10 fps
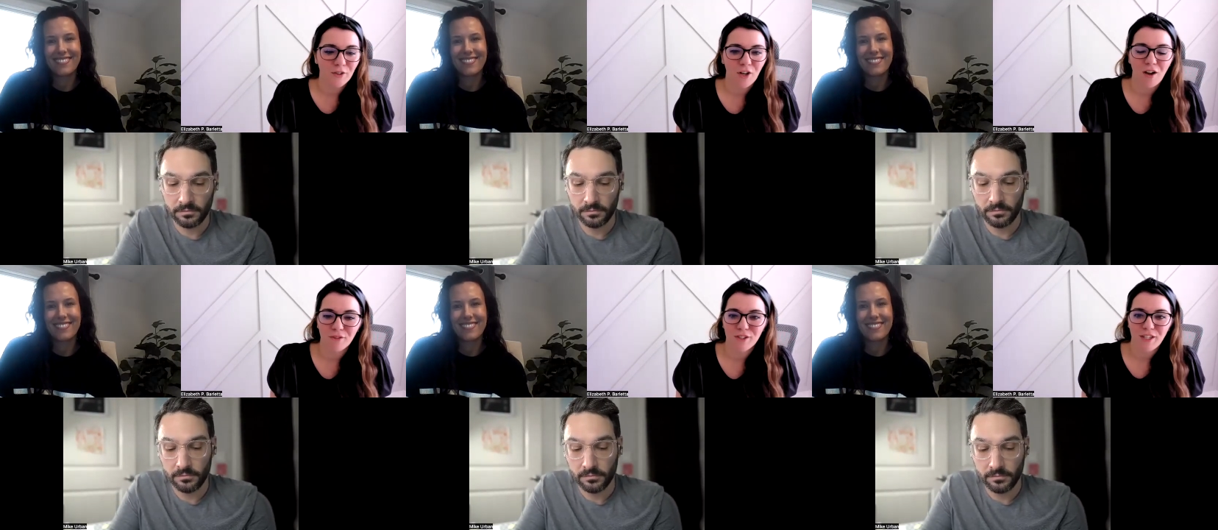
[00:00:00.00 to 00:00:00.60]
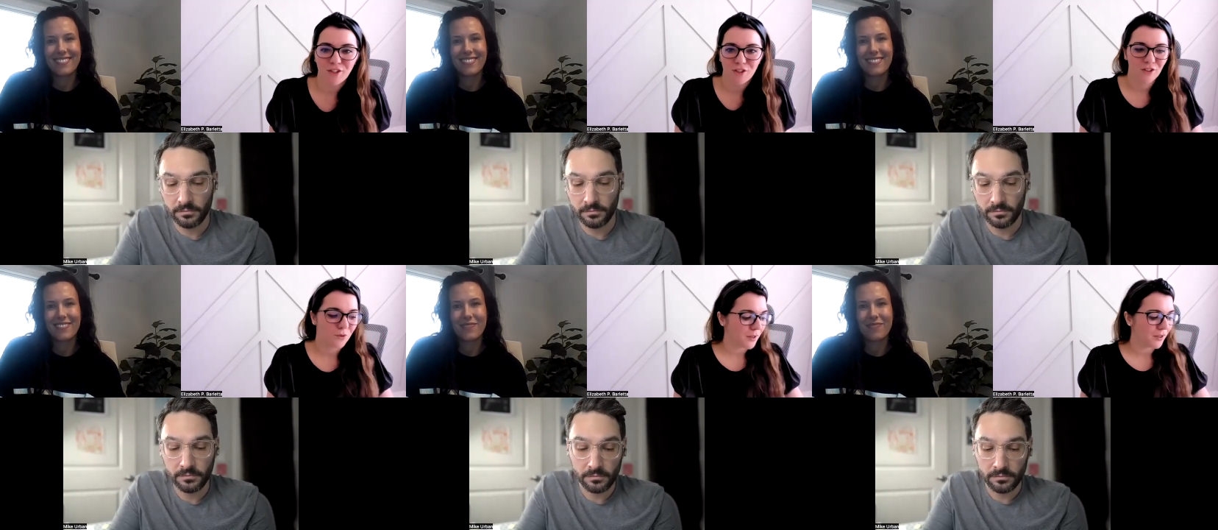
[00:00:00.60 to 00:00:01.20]
Speaker 1: your
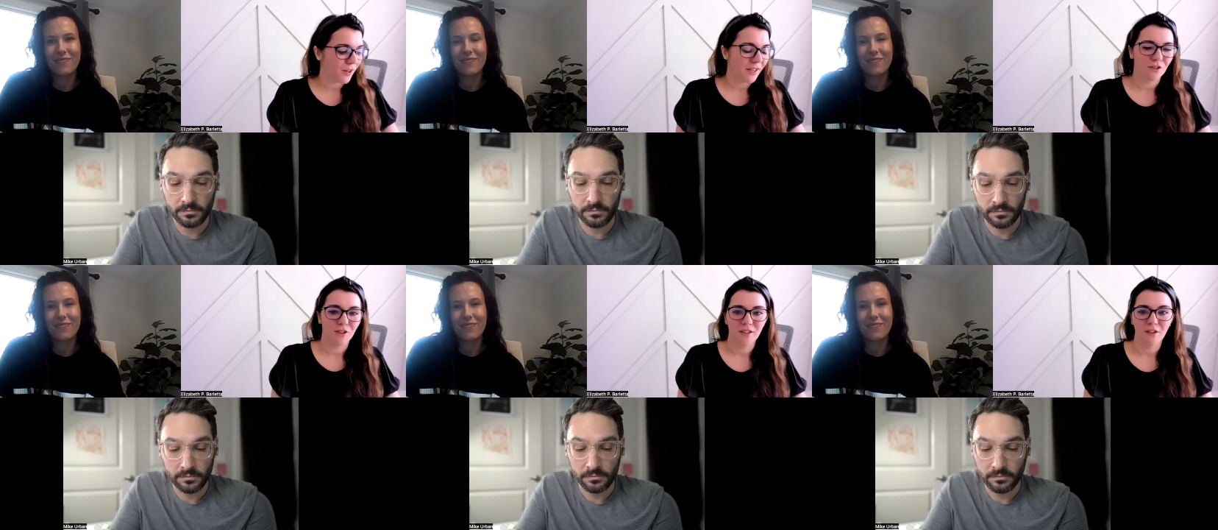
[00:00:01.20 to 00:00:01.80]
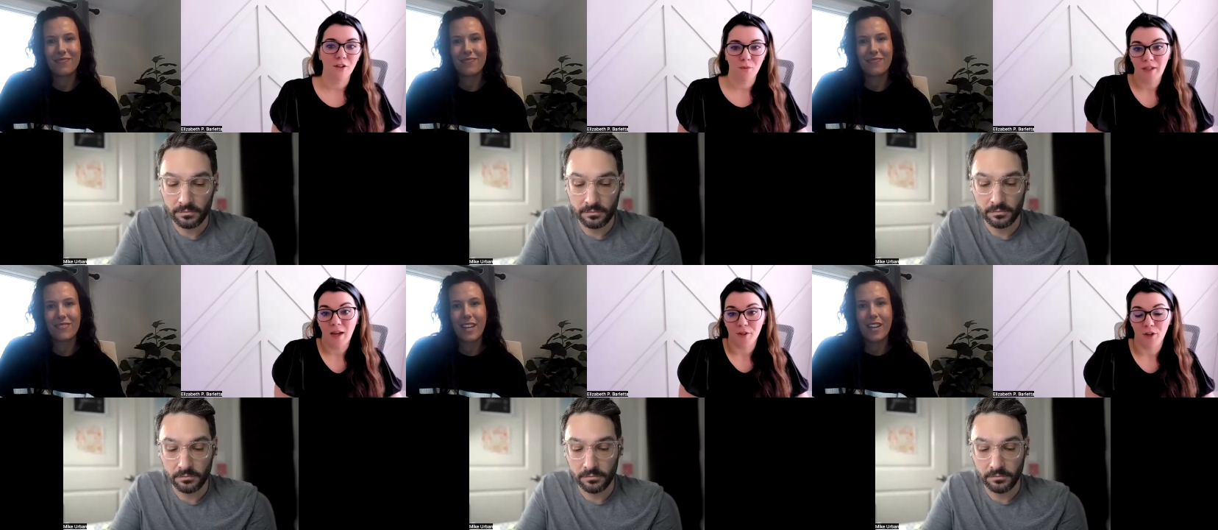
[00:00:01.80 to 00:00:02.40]
conversations with your agent or
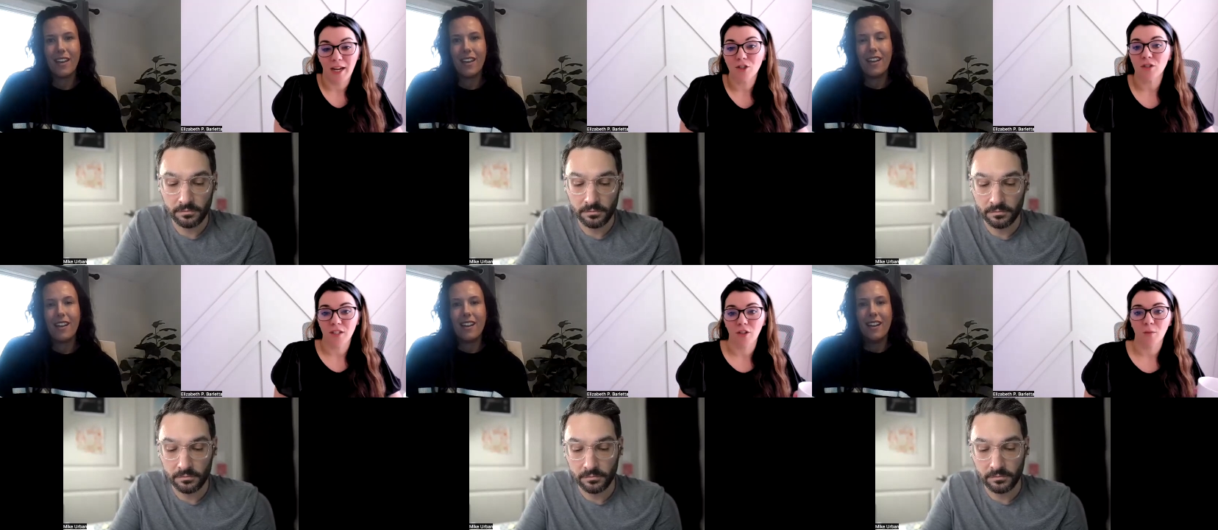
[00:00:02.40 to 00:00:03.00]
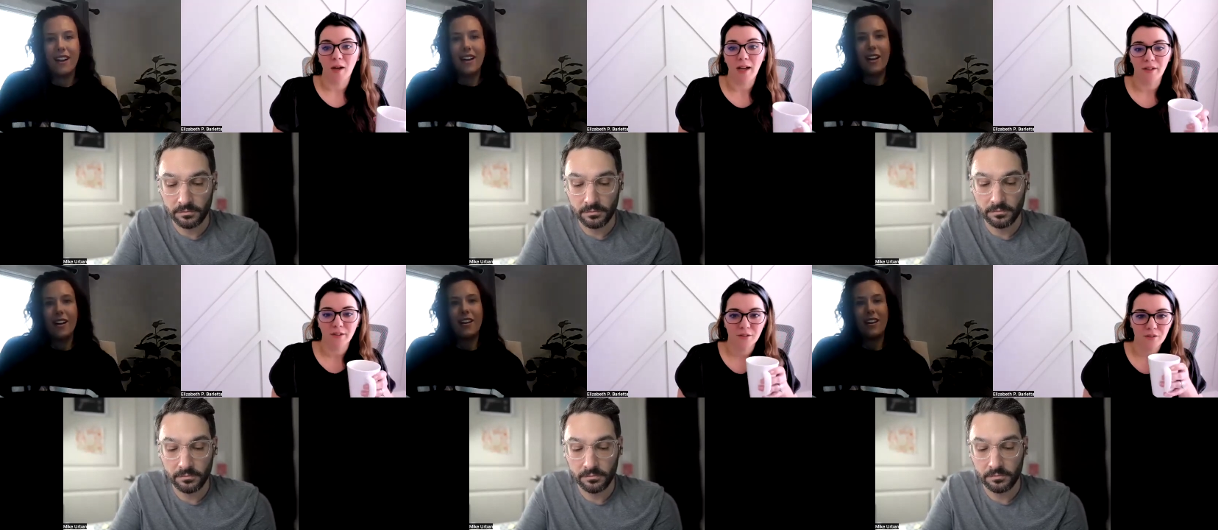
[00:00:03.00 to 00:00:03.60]
yeah, with your agents and your
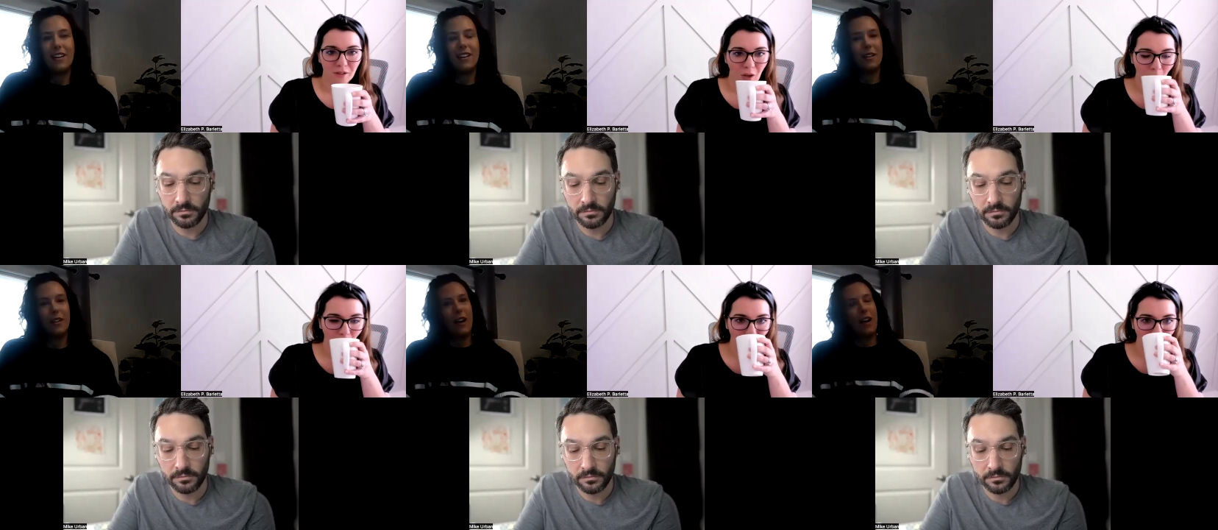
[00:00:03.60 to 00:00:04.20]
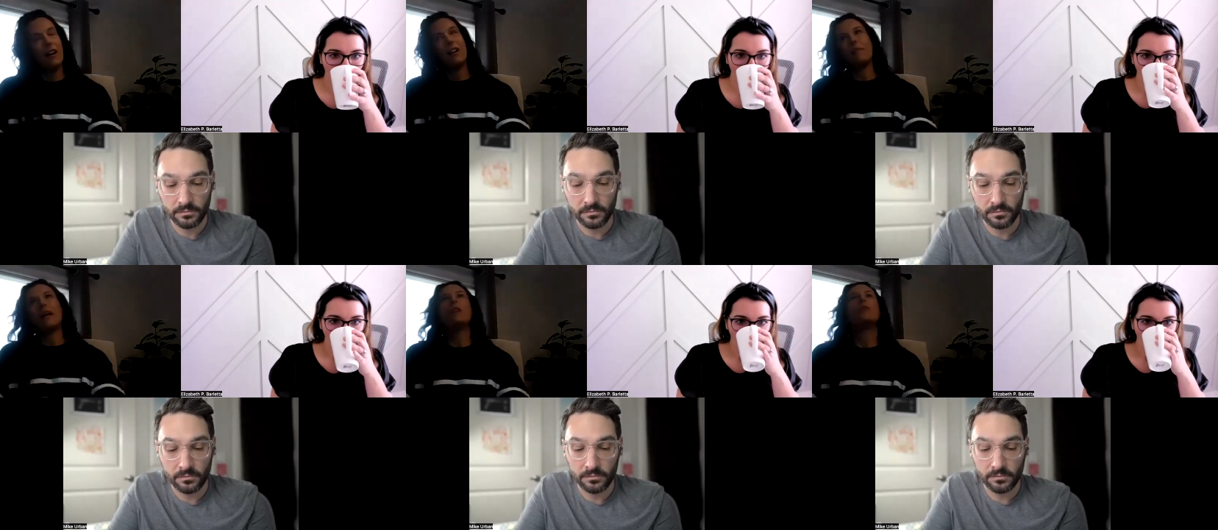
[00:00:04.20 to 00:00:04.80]
buyers?
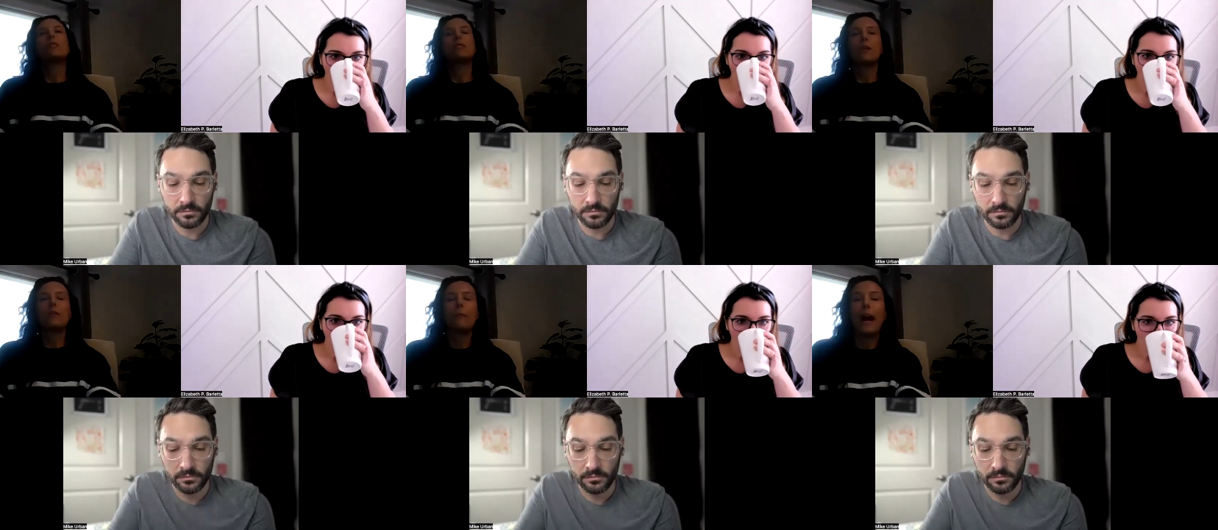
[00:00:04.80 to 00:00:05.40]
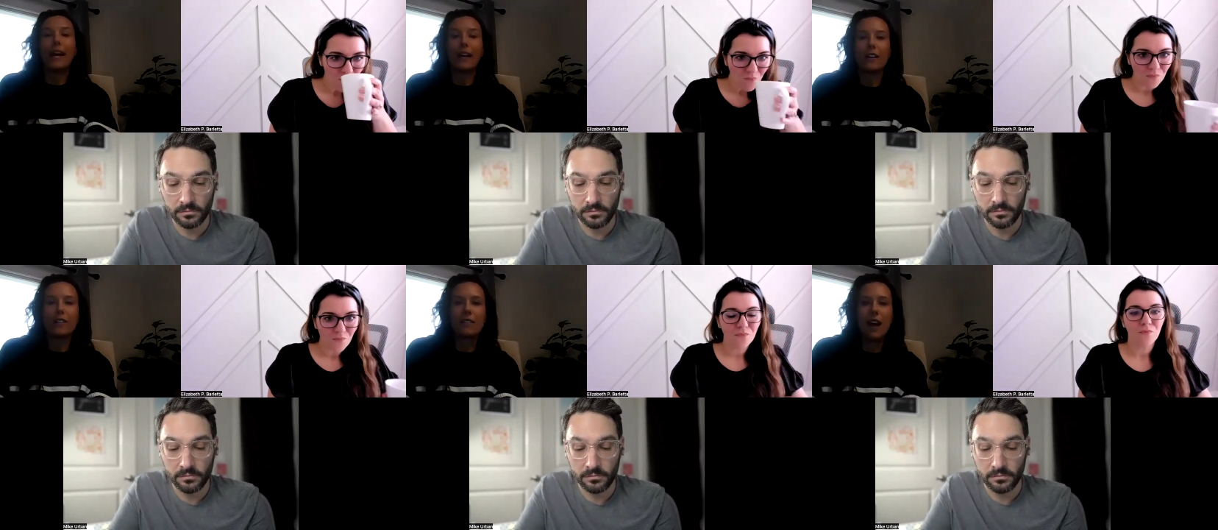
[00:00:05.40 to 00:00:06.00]
Speaker 2: Um, we'll start with
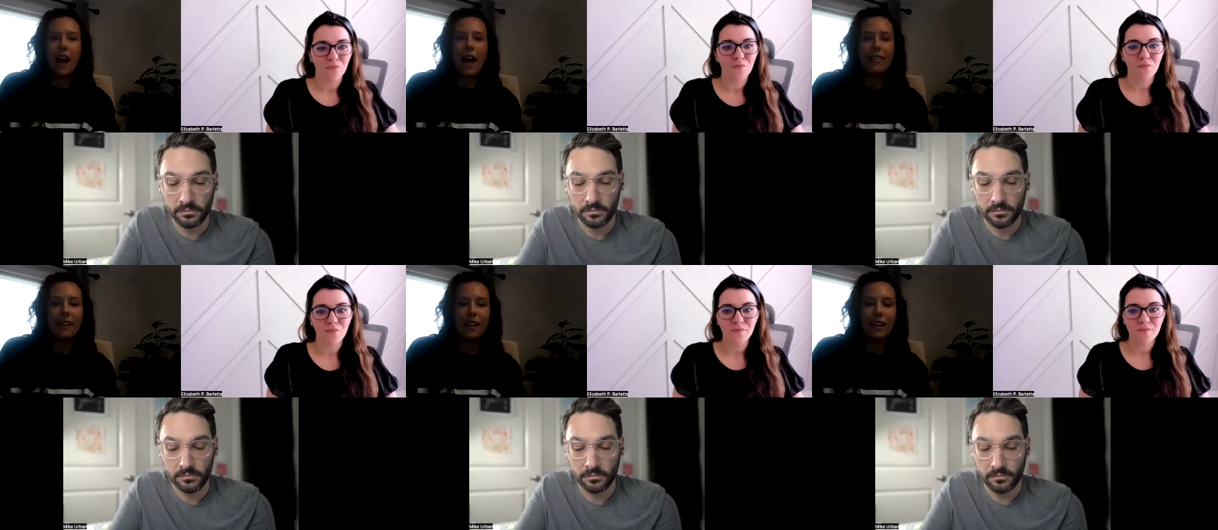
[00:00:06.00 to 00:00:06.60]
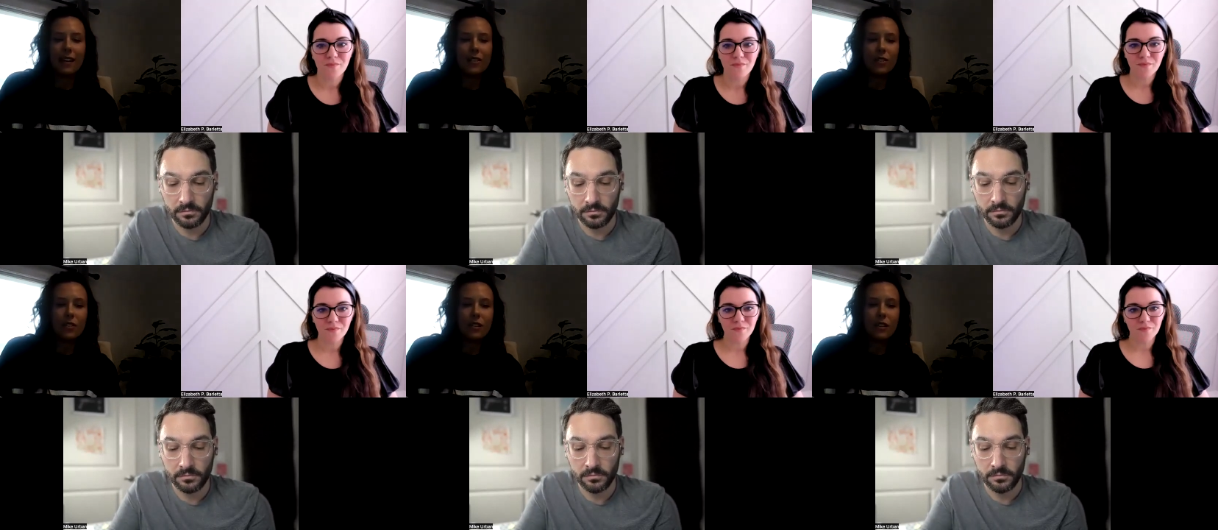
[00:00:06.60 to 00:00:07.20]
buyers. I think
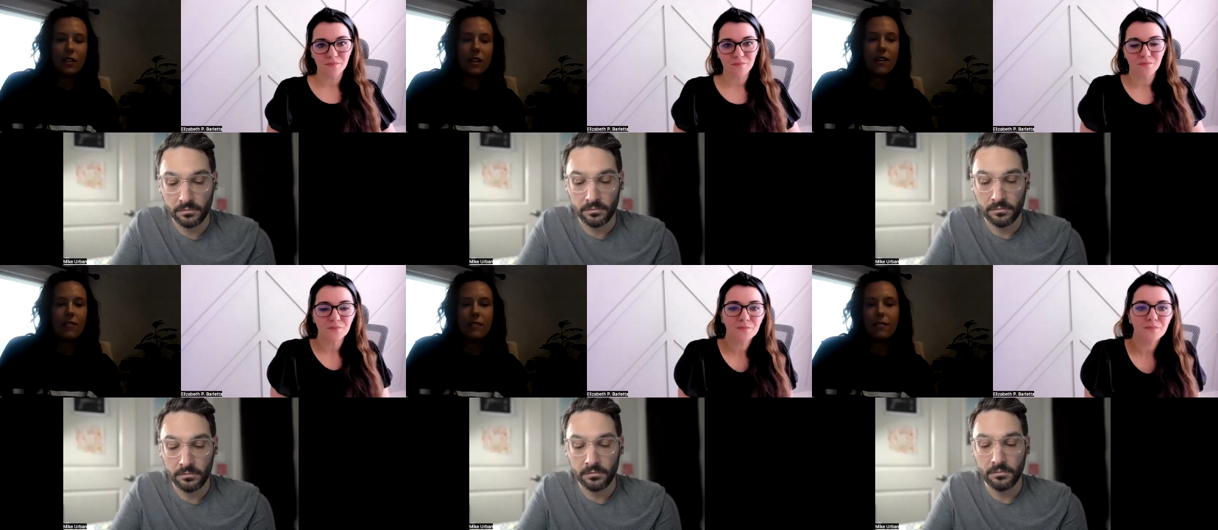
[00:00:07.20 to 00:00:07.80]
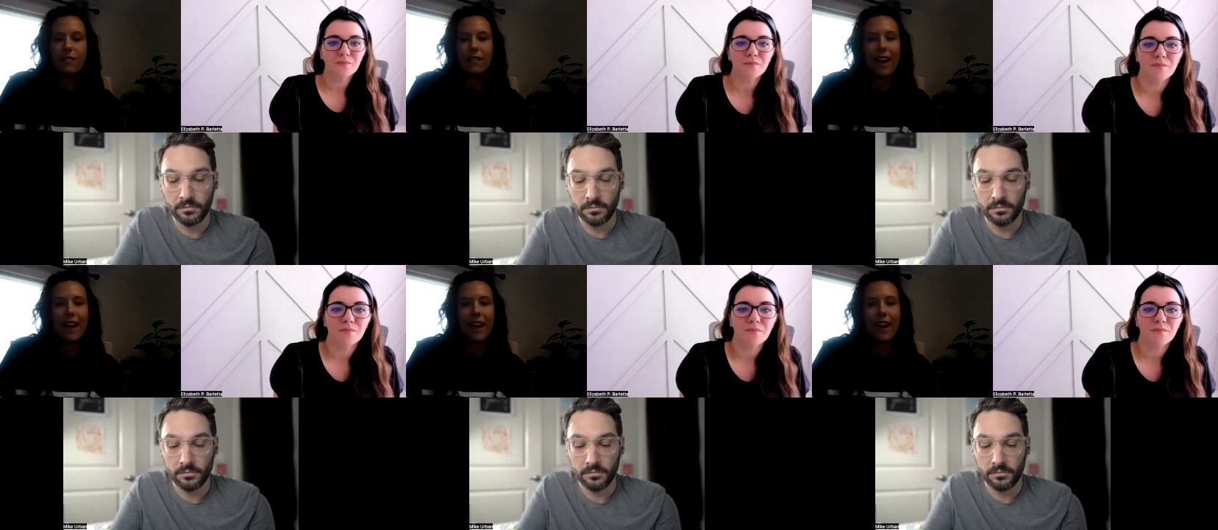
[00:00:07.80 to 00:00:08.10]
it's key to